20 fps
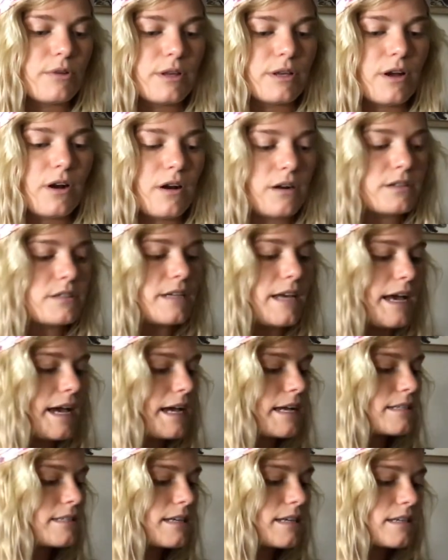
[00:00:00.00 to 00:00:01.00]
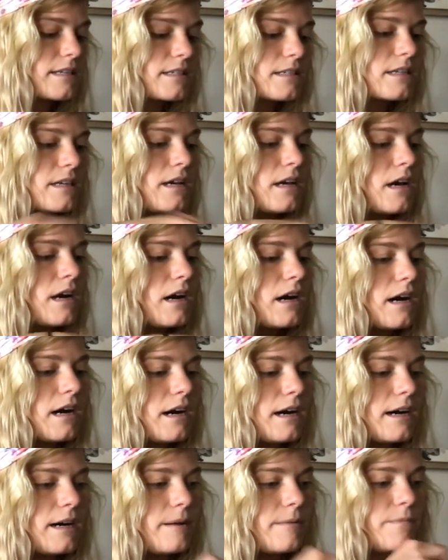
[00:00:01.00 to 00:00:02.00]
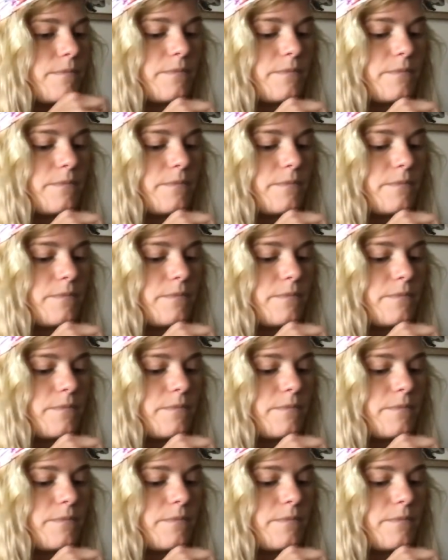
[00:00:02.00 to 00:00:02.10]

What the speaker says: really hard to access. I